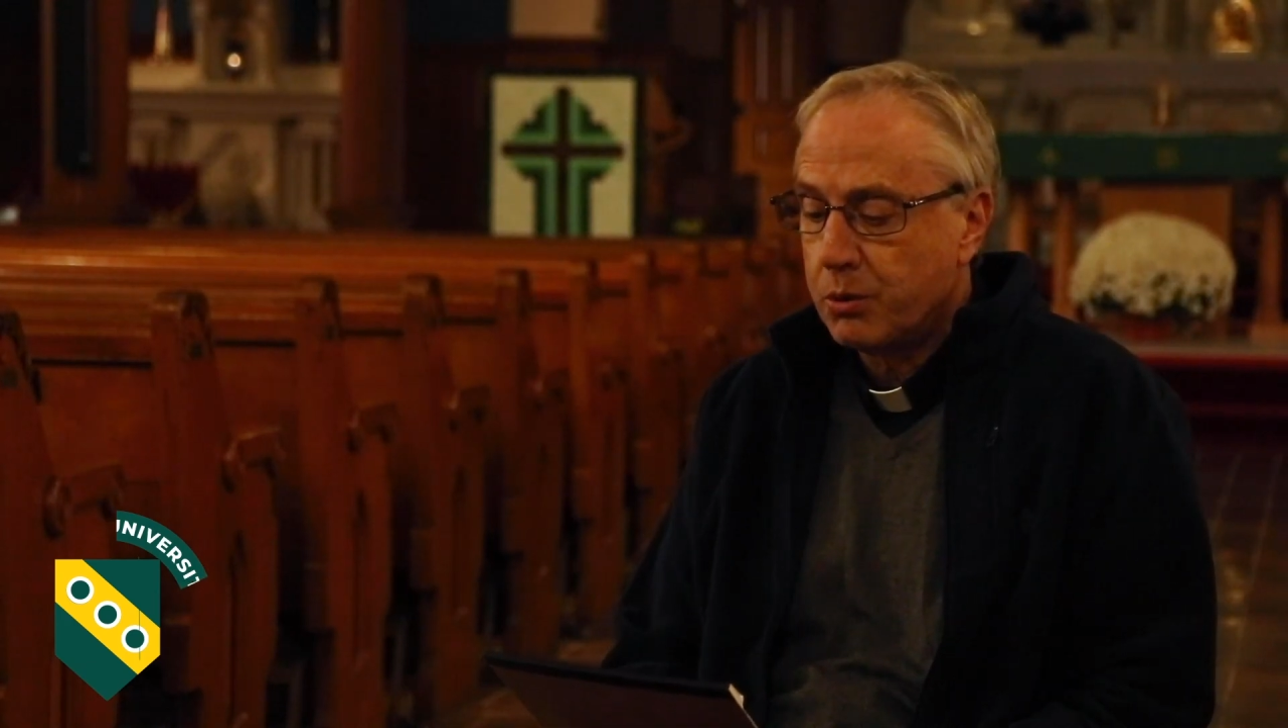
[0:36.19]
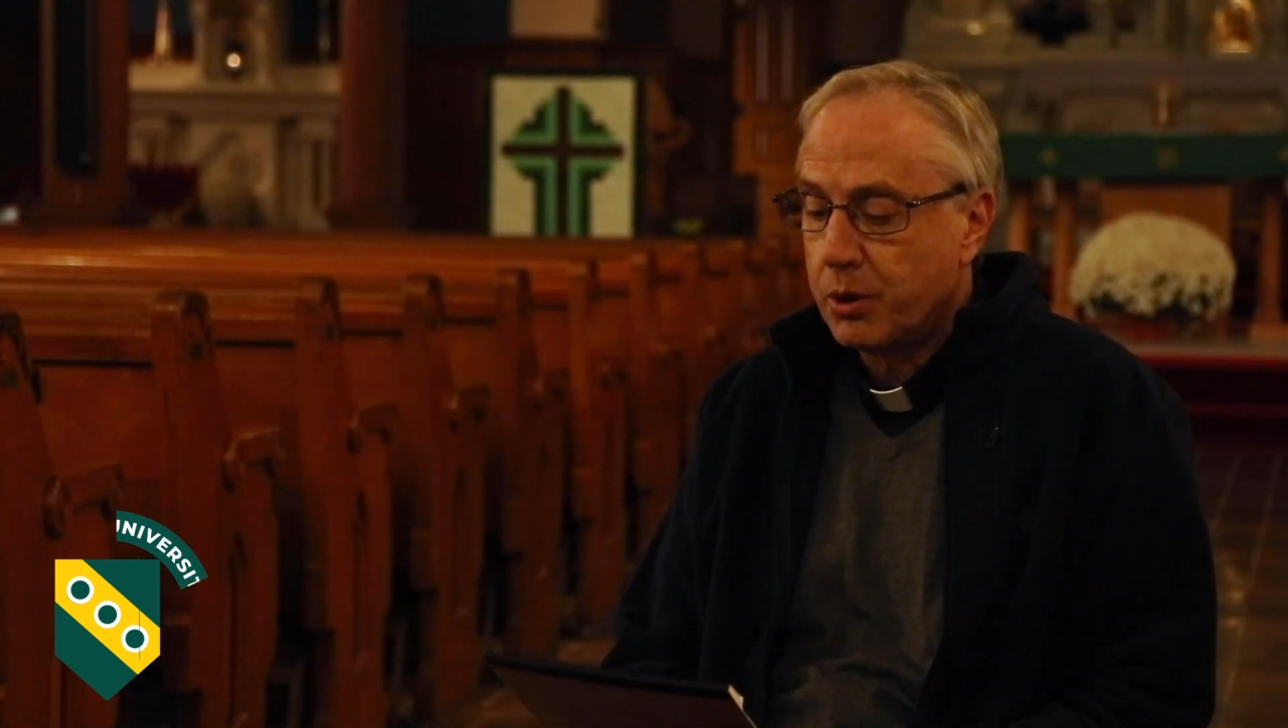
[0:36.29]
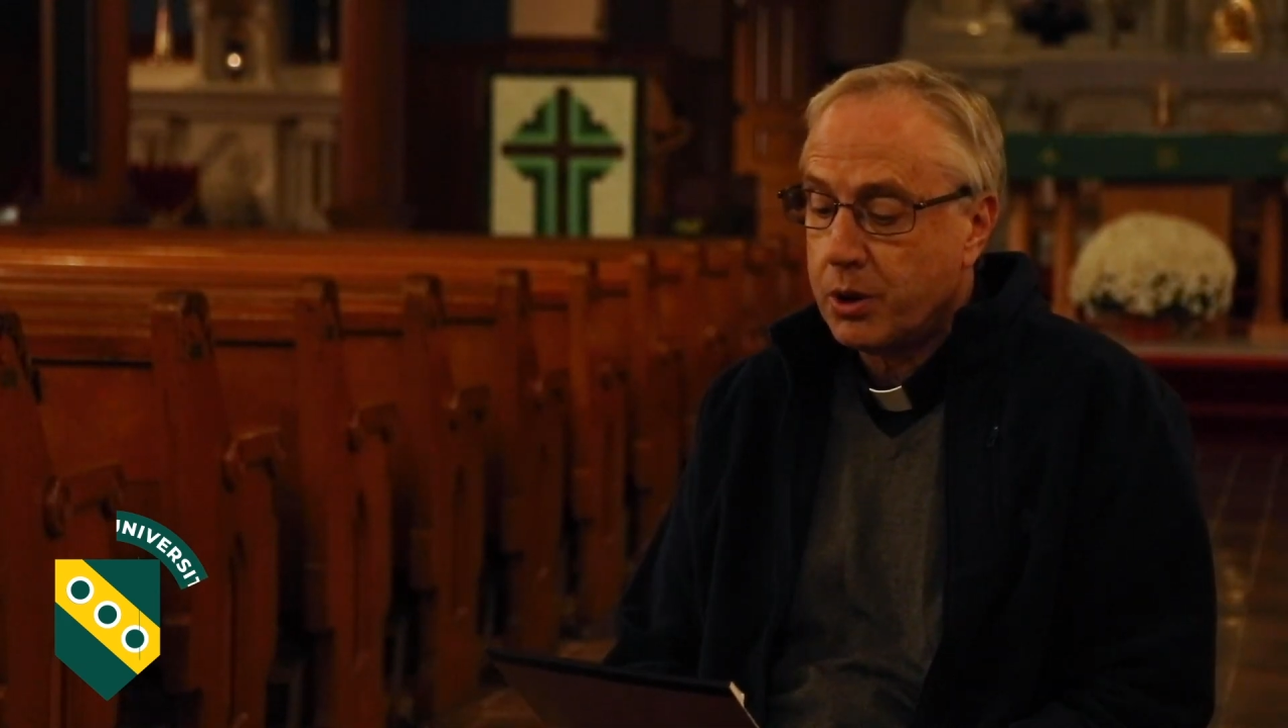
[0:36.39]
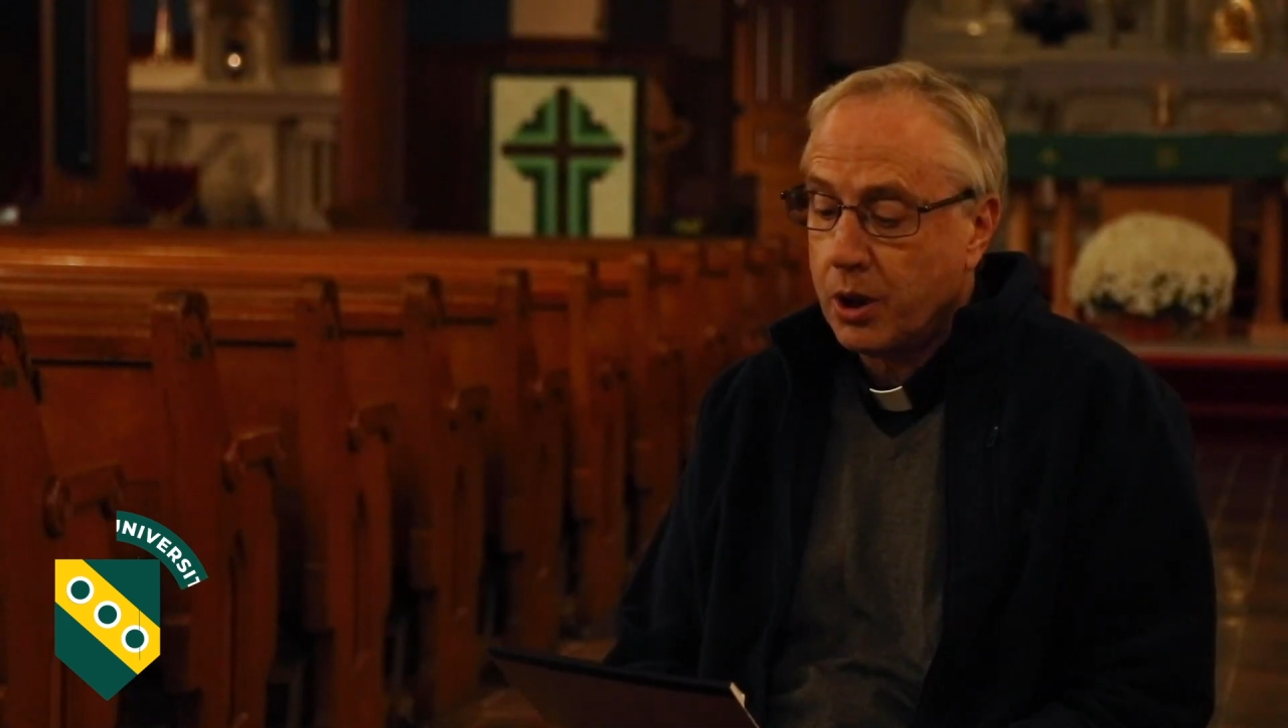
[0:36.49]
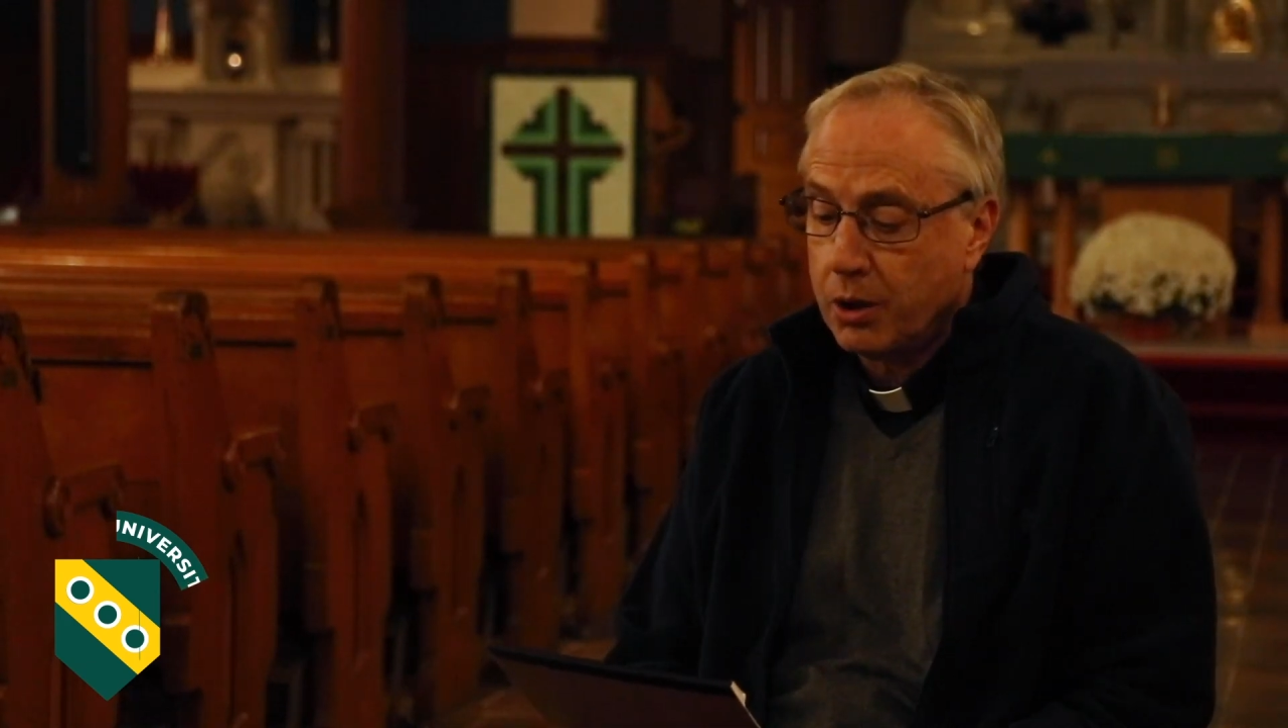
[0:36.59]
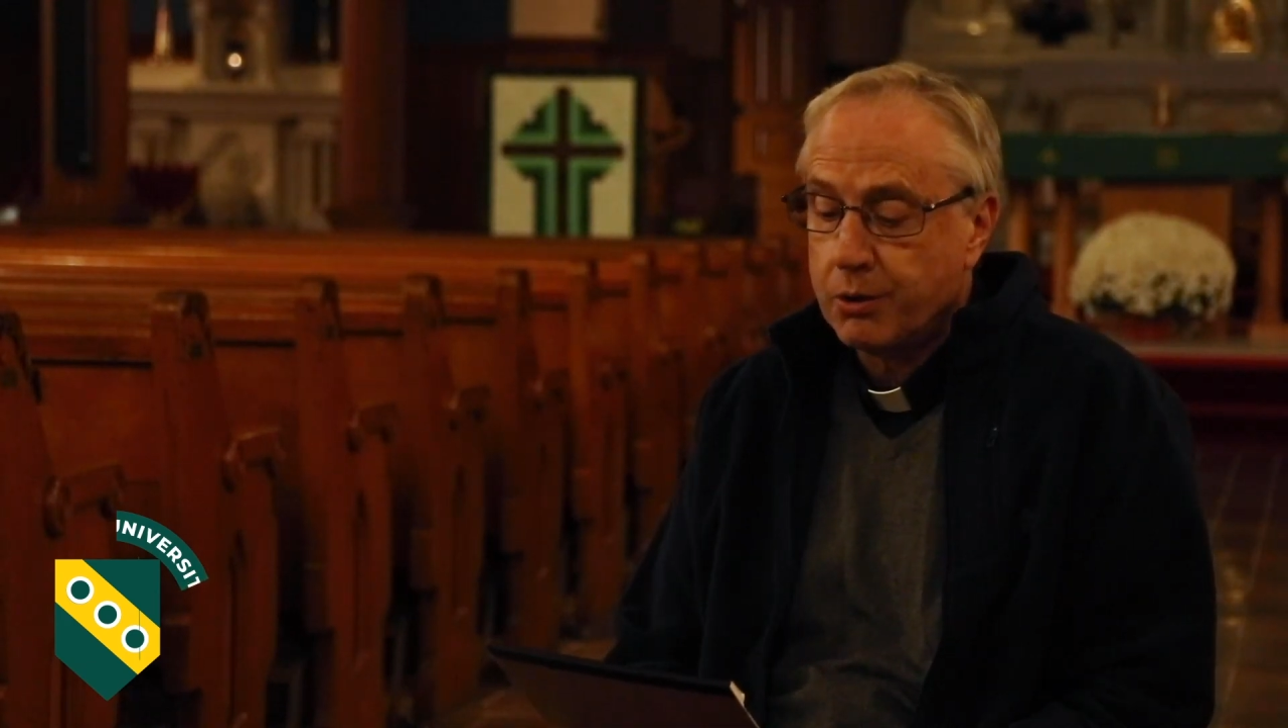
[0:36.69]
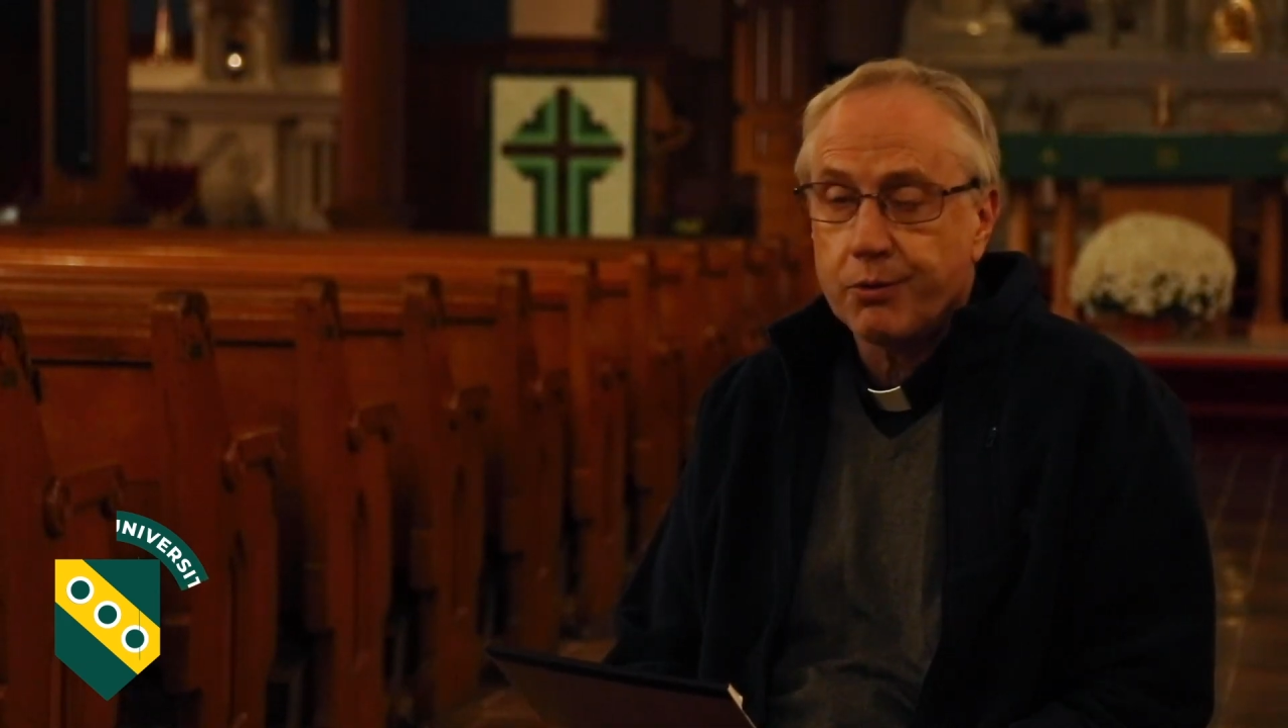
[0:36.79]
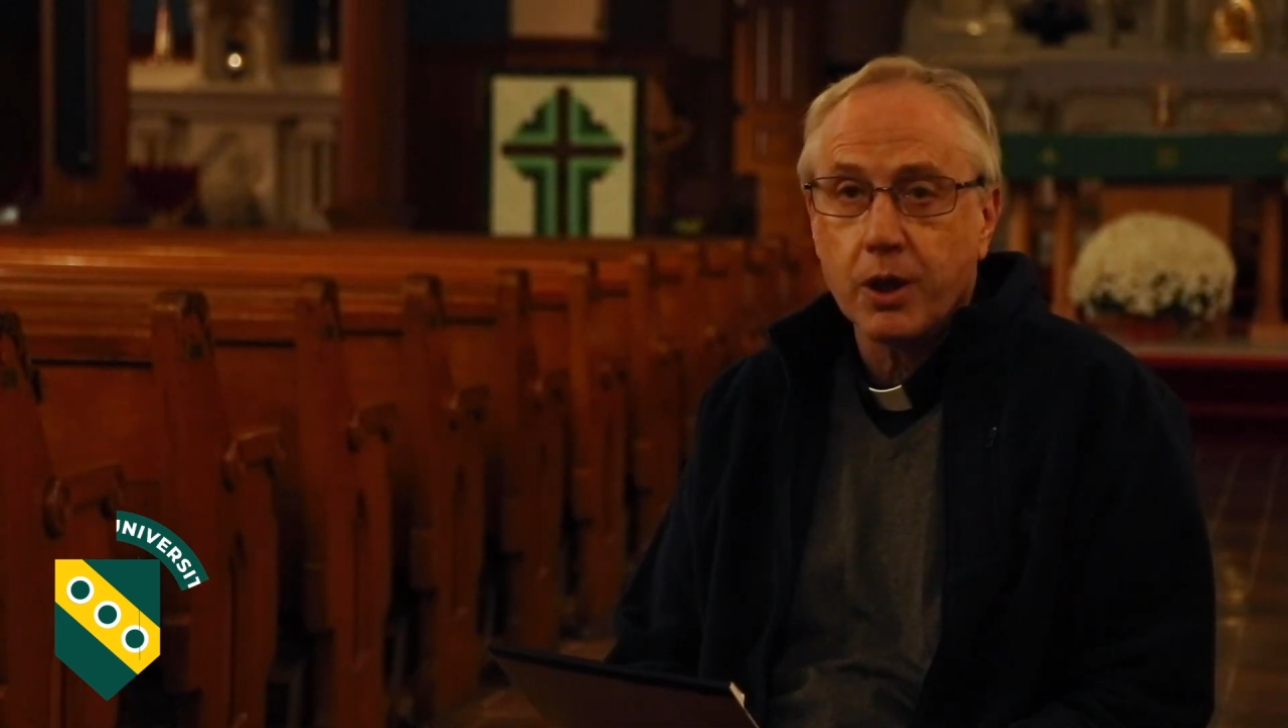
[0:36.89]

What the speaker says: with colored